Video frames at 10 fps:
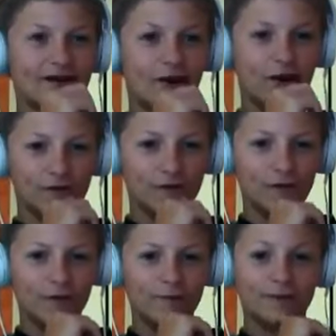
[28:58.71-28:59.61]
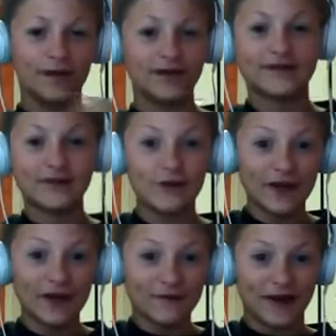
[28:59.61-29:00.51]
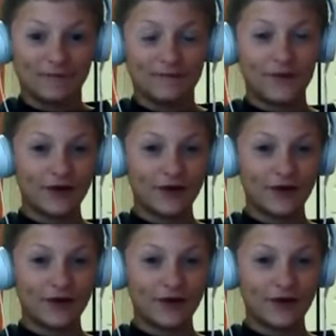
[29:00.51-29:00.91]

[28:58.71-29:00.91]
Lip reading: Awful, but still innovative.